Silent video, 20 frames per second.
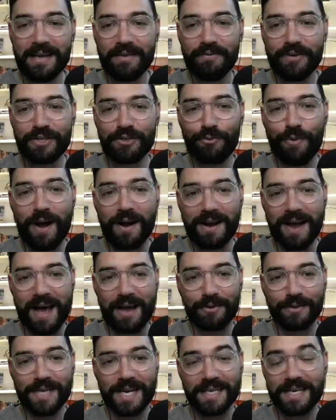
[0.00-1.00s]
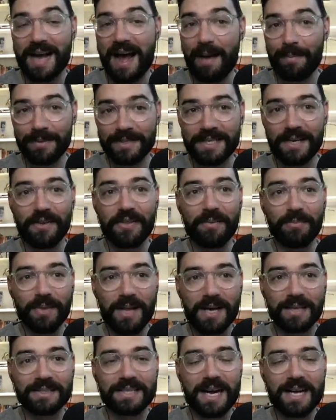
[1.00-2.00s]
Visit rockauto.com and tell them
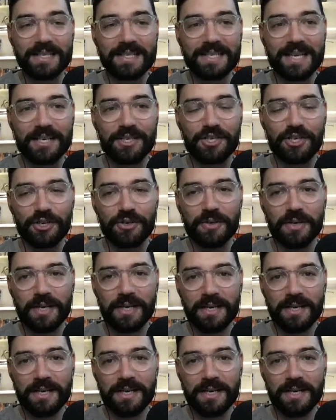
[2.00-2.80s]
Locked On sent you.